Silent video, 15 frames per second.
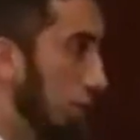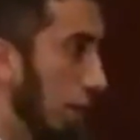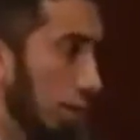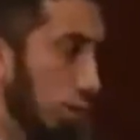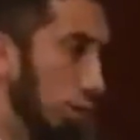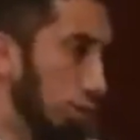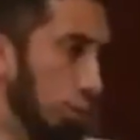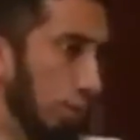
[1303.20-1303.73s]
do that,
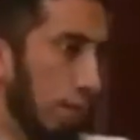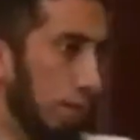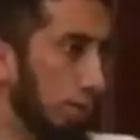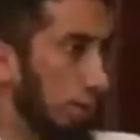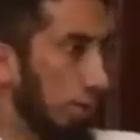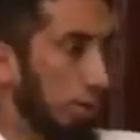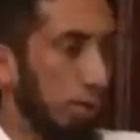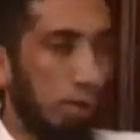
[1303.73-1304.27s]
don't do that,
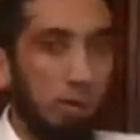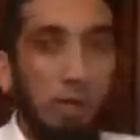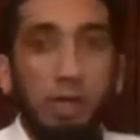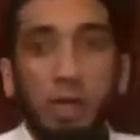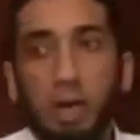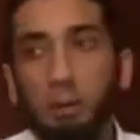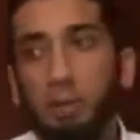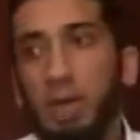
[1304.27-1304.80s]
no.
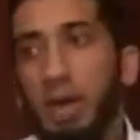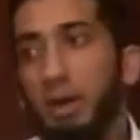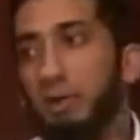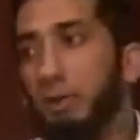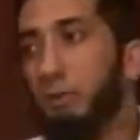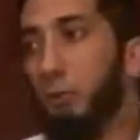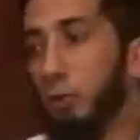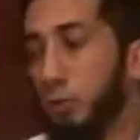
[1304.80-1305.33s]
And we have,
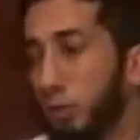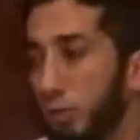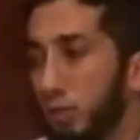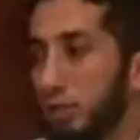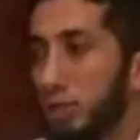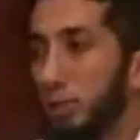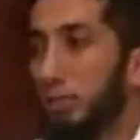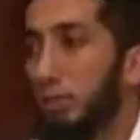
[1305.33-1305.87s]

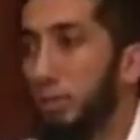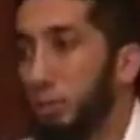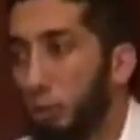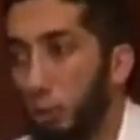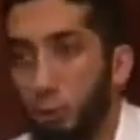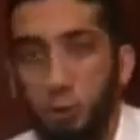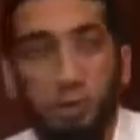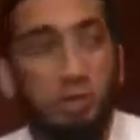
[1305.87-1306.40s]
unfortunately, some of this
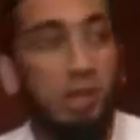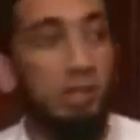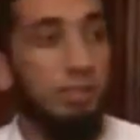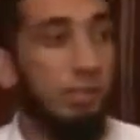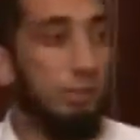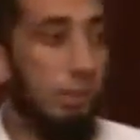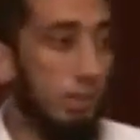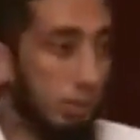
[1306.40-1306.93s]
social
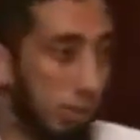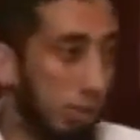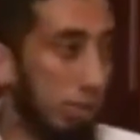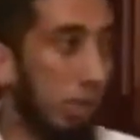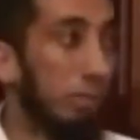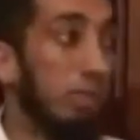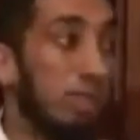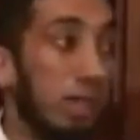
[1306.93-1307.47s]
constipation in
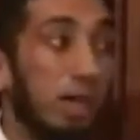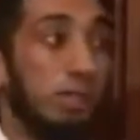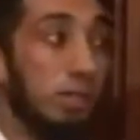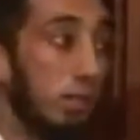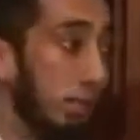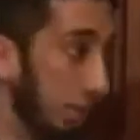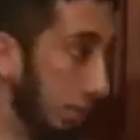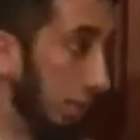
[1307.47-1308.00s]
our
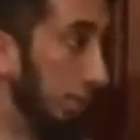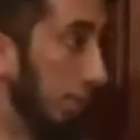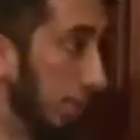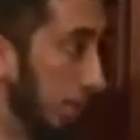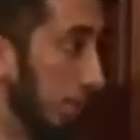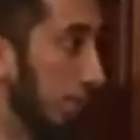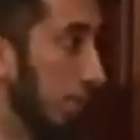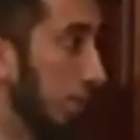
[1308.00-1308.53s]
masajid in some
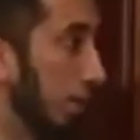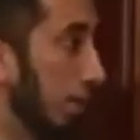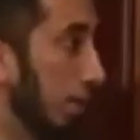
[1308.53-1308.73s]
places.